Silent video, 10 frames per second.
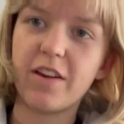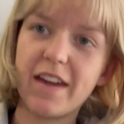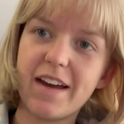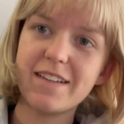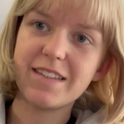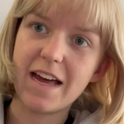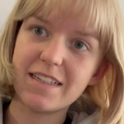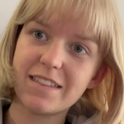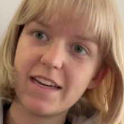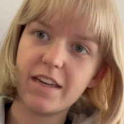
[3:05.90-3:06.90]
Okay, guys.
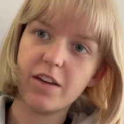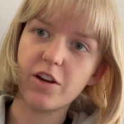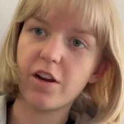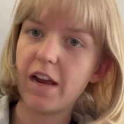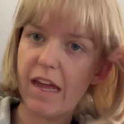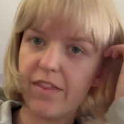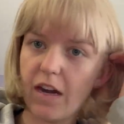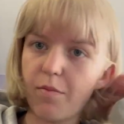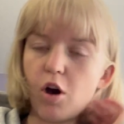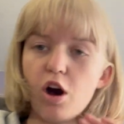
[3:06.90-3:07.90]
Last day here, and
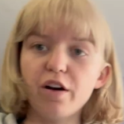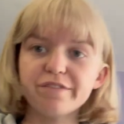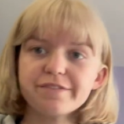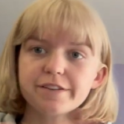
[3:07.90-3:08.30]
then I'm off.